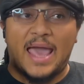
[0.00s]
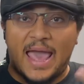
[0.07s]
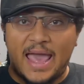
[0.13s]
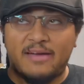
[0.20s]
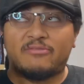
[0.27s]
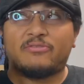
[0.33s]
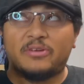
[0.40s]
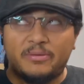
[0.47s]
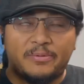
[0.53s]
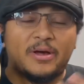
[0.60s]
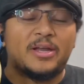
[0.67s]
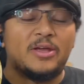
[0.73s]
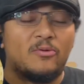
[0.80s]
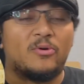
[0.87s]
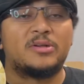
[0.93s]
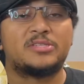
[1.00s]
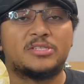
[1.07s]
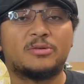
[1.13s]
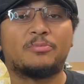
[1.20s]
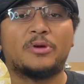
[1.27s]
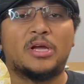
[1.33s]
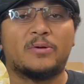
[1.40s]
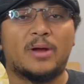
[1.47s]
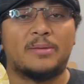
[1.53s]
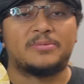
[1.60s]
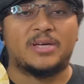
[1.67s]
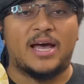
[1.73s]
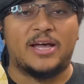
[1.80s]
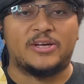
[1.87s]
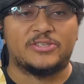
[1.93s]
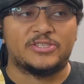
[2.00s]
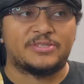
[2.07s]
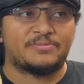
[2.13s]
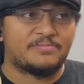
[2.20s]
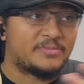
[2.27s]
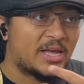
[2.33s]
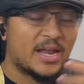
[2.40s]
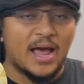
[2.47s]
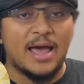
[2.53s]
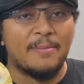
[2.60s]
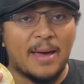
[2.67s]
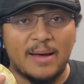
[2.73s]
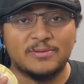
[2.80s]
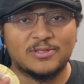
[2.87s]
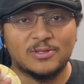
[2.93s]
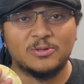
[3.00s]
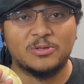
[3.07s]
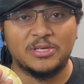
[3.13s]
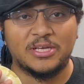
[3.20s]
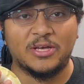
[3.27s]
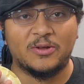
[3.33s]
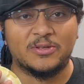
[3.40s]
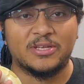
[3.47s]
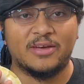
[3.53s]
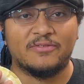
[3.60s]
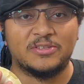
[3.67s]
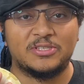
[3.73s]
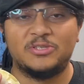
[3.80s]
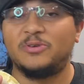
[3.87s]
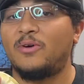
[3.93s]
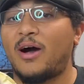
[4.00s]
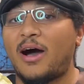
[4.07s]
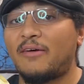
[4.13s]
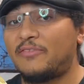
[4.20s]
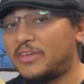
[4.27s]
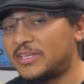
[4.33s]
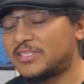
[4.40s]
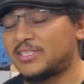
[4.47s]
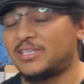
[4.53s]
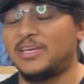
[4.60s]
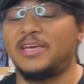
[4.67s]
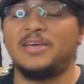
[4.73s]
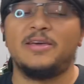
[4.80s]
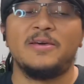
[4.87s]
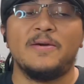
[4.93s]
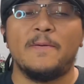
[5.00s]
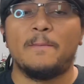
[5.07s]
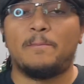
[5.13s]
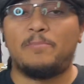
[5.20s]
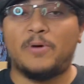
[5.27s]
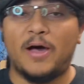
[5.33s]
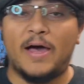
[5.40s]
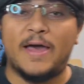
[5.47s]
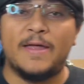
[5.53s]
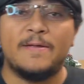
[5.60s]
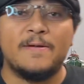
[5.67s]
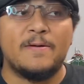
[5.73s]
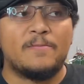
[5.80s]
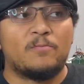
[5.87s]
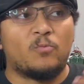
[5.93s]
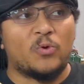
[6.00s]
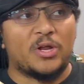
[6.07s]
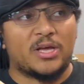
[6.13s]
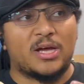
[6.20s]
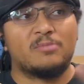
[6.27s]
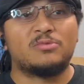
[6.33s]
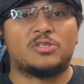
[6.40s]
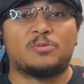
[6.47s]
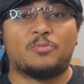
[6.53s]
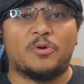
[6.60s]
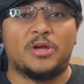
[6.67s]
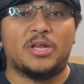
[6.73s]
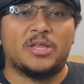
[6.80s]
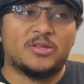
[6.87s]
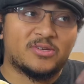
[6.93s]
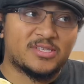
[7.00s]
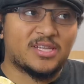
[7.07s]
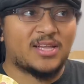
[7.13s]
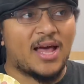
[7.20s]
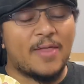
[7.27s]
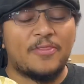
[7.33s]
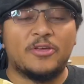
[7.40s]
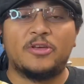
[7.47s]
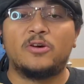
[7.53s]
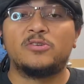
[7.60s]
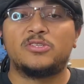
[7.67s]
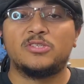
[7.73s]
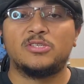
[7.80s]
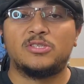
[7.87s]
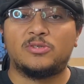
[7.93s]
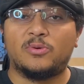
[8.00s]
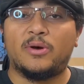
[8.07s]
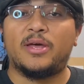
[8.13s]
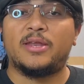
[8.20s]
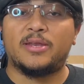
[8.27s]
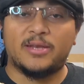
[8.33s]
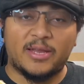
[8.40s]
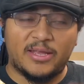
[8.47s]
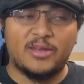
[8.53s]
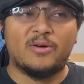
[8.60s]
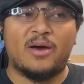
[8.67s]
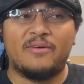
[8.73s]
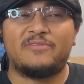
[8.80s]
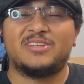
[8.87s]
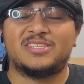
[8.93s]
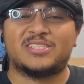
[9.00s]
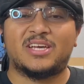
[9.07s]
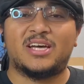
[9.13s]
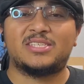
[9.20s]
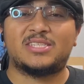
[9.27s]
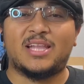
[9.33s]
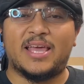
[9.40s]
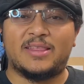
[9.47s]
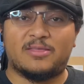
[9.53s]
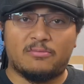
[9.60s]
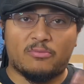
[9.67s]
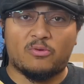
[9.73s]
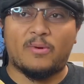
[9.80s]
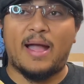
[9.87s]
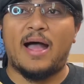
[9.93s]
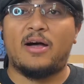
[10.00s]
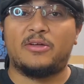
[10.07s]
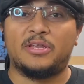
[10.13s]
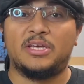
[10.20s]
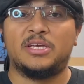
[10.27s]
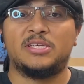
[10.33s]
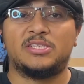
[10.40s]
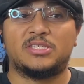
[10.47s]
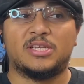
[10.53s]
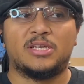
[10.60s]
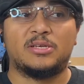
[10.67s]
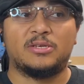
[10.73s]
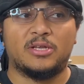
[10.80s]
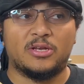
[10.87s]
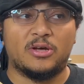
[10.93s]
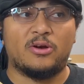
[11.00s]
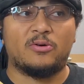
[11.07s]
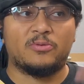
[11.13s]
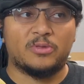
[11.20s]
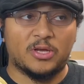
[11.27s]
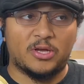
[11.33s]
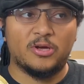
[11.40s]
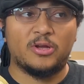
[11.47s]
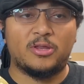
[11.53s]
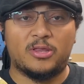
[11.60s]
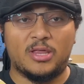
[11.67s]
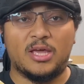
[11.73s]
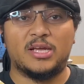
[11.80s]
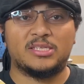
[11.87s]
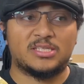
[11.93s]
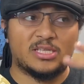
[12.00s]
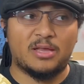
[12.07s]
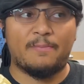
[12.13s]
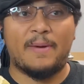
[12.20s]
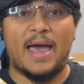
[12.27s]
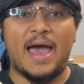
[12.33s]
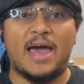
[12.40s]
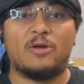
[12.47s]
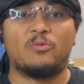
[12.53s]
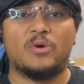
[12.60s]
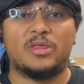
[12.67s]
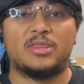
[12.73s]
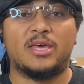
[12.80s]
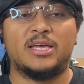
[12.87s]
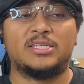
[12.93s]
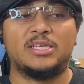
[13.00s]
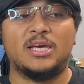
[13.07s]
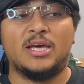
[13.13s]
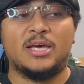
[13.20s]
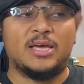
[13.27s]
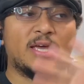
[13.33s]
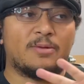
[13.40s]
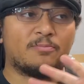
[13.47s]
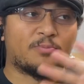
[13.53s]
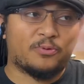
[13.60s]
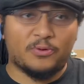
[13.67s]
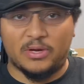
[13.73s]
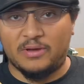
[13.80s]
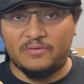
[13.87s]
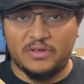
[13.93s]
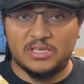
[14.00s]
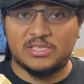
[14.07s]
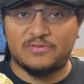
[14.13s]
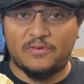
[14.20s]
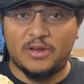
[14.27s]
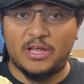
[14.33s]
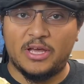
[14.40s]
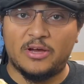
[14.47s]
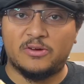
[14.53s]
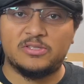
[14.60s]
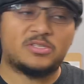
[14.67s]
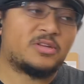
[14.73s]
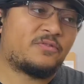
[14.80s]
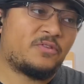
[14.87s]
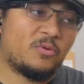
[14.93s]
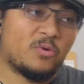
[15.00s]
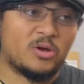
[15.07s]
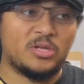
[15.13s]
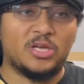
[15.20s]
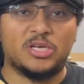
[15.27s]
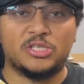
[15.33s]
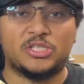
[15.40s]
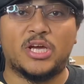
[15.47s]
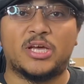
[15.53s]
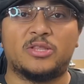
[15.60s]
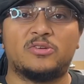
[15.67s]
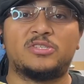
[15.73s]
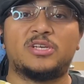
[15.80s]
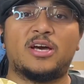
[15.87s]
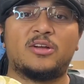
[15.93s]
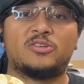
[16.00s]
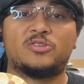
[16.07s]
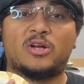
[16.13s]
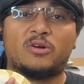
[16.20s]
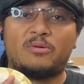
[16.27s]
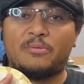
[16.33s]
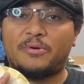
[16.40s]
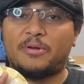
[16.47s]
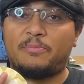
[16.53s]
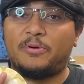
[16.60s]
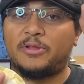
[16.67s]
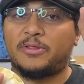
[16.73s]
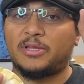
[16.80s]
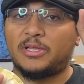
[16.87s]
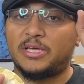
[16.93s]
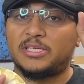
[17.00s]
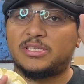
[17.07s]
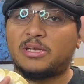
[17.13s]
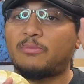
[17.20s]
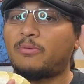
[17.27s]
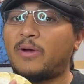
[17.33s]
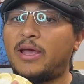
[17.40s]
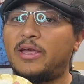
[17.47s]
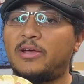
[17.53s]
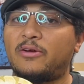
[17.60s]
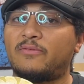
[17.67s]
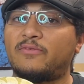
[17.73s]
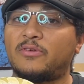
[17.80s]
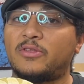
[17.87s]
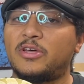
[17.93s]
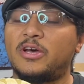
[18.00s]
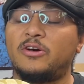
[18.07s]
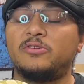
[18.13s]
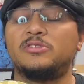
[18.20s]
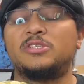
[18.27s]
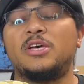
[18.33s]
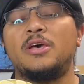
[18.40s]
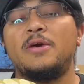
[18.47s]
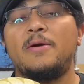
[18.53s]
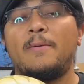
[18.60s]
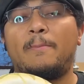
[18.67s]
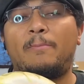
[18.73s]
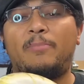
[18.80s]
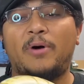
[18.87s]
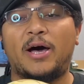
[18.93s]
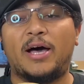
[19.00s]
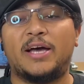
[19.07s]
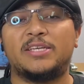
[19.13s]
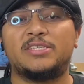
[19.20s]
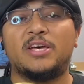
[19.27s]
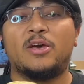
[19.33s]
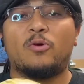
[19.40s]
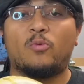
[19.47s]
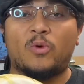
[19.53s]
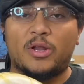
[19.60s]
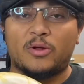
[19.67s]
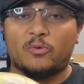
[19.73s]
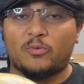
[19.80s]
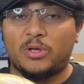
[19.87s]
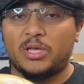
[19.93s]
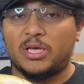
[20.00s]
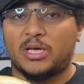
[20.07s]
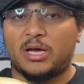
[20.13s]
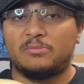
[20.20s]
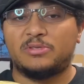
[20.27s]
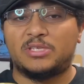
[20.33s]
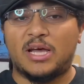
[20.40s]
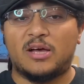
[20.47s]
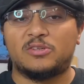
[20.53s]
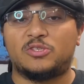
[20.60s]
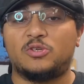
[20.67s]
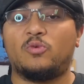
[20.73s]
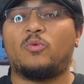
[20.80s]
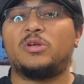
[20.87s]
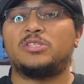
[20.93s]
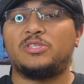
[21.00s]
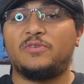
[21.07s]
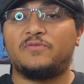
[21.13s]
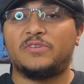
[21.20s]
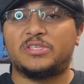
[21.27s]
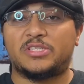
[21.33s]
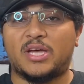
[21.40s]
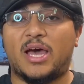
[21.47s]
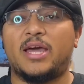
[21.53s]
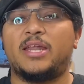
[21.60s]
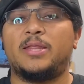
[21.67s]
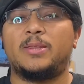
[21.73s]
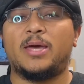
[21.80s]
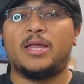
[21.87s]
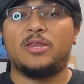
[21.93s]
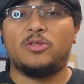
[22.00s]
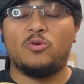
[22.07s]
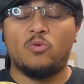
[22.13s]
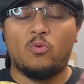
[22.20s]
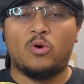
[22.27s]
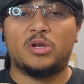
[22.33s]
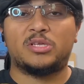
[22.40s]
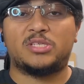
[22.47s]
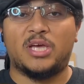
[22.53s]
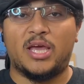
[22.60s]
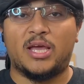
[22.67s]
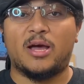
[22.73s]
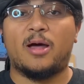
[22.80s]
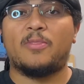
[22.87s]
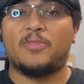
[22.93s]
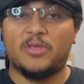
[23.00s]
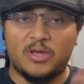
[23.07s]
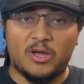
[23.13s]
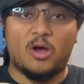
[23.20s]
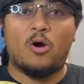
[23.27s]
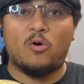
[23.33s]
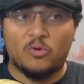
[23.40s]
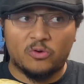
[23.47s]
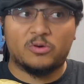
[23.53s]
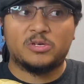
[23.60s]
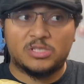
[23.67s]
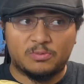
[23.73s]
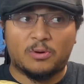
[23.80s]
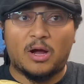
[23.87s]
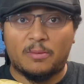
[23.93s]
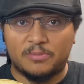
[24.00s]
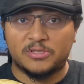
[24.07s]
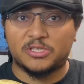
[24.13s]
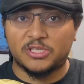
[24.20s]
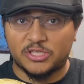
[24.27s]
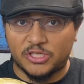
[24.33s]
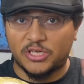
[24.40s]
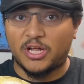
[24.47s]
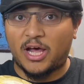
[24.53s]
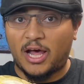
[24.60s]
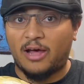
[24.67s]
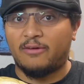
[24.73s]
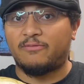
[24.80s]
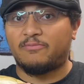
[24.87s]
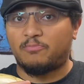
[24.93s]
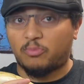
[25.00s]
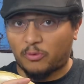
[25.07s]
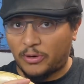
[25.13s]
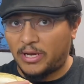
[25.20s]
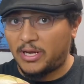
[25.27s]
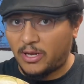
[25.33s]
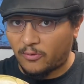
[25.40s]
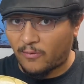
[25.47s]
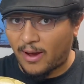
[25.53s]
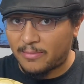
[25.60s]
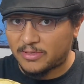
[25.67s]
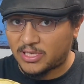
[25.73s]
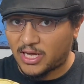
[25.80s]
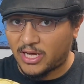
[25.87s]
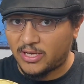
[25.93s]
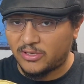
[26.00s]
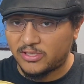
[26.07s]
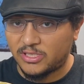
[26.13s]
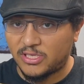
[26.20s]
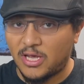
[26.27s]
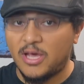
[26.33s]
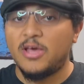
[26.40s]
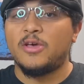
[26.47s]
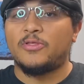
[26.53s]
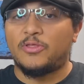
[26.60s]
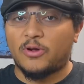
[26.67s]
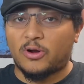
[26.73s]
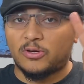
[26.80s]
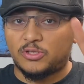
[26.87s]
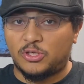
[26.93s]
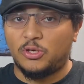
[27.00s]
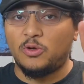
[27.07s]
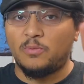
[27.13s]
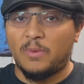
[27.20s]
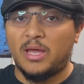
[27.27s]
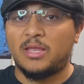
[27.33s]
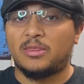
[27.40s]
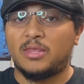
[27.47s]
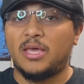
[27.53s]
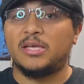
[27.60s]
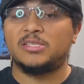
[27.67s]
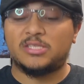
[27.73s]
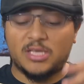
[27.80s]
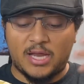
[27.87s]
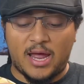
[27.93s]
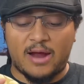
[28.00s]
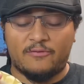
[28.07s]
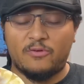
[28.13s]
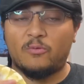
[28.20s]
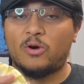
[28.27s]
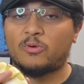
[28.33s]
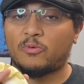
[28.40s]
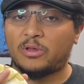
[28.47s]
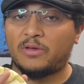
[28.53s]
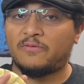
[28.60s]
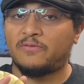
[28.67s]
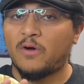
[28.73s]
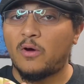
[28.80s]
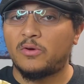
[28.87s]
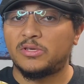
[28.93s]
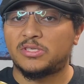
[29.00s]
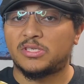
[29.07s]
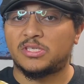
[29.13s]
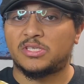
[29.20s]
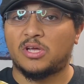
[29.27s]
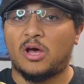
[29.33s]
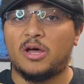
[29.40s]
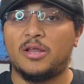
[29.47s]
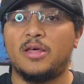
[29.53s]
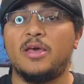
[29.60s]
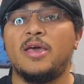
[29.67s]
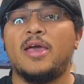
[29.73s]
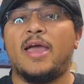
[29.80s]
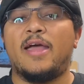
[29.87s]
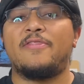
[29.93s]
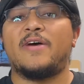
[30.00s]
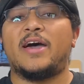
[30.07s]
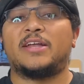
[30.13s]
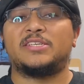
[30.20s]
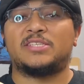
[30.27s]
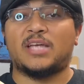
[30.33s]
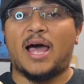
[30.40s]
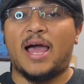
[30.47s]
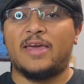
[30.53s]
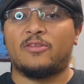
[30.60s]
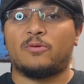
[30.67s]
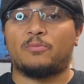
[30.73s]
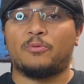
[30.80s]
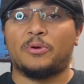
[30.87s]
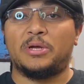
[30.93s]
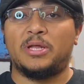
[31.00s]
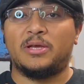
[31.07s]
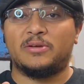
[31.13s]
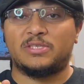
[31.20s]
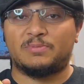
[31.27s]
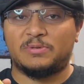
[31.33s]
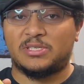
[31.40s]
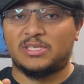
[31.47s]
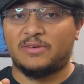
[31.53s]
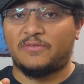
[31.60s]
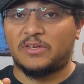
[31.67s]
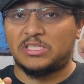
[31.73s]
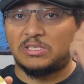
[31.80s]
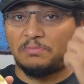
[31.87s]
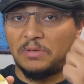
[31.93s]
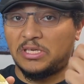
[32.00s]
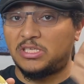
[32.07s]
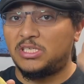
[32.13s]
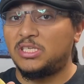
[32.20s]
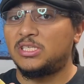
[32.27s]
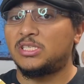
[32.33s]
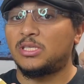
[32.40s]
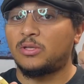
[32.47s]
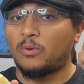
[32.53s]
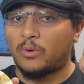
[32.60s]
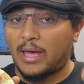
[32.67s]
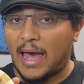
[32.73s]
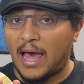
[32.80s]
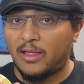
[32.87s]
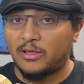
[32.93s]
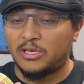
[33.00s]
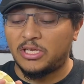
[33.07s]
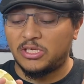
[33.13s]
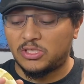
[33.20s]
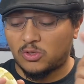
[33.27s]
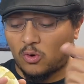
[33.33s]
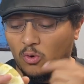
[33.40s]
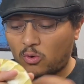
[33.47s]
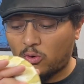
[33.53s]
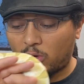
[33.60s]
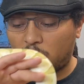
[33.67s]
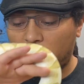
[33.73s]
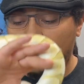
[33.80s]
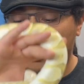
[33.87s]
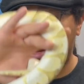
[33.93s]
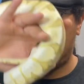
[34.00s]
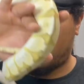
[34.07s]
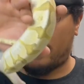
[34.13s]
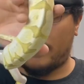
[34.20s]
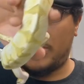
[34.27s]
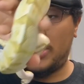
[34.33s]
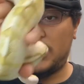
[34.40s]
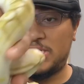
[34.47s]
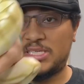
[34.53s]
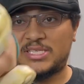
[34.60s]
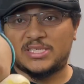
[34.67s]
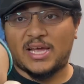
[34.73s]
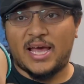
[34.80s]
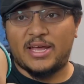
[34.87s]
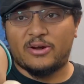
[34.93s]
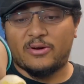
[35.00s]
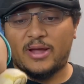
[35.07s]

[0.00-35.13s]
Everybody wants to breed reptiles, and I'm absolutely guilty of it too, obviously. But when it comes to breeding, there's a lot that goes into it. And I've discussed like the moralities and the good things and the bad with it in previous videos. And if you want, you can check those out. I'll try to remember to put the links up right here for those. But what it really comes down to, once you've decided that you want to take on the onerous proposition of breeding reptiles, there are two main things that everyone really focuses on. And that is either breeding specific species and localities or breeding designer